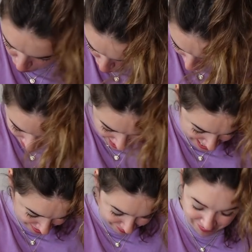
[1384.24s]
What is
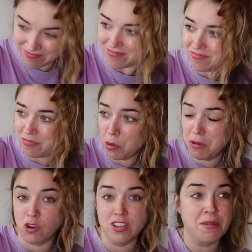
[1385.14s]
it?
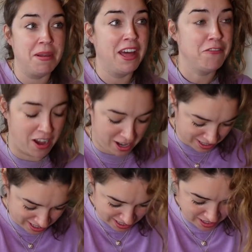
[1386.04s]
We've got some love
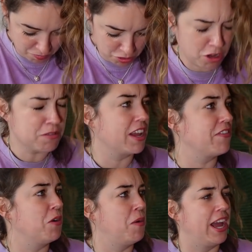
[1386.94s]
hearts. Well, don't
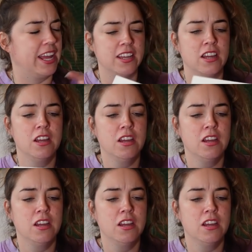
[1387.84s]
give it away.